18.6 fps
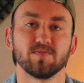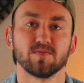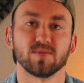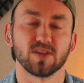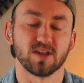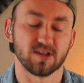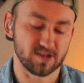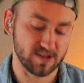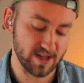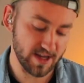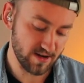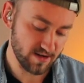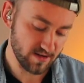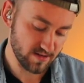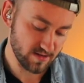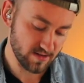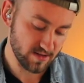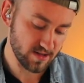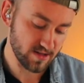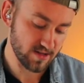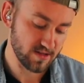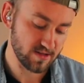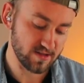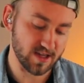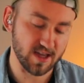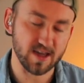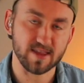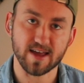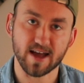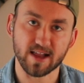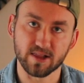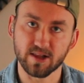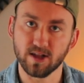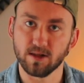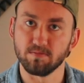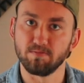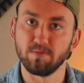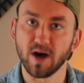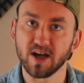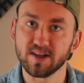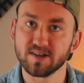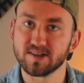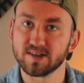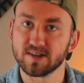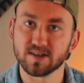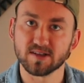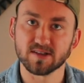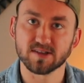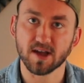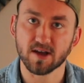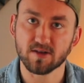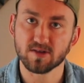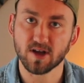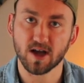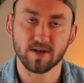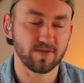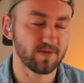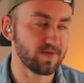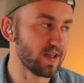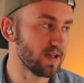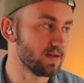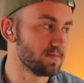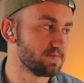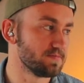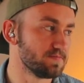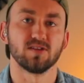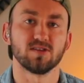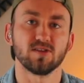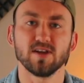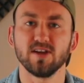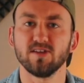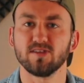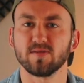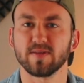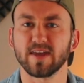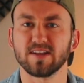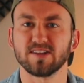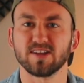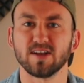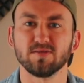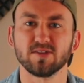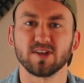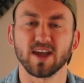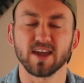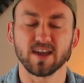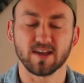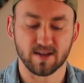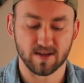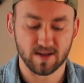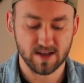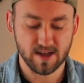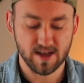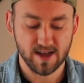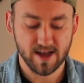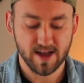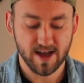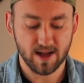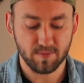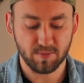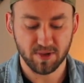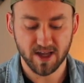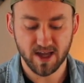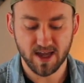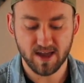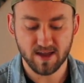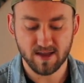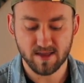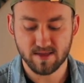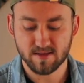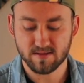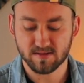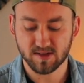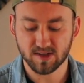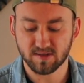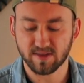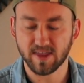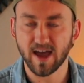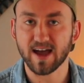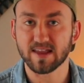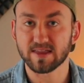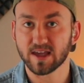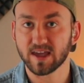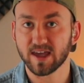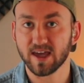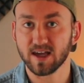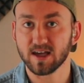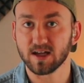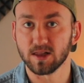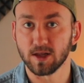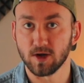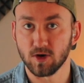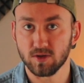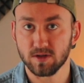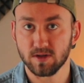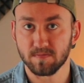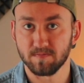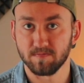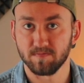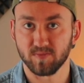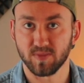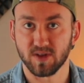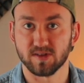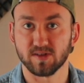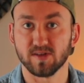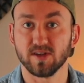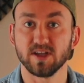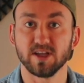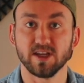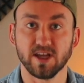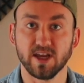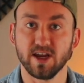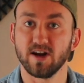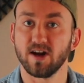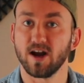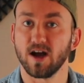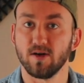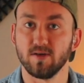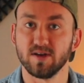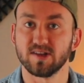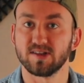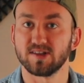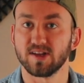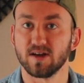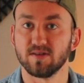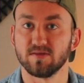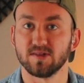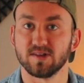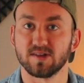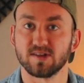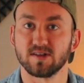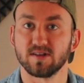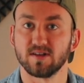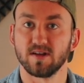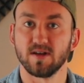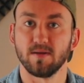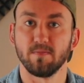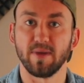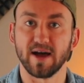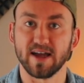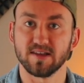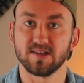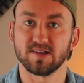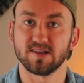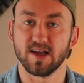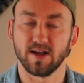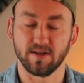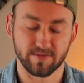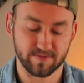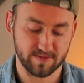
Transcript: the snare to get that little buzz sound off of it. So here's what that sounds like. I'll play just that and the kick alone, so you can hear how it sounds by itself.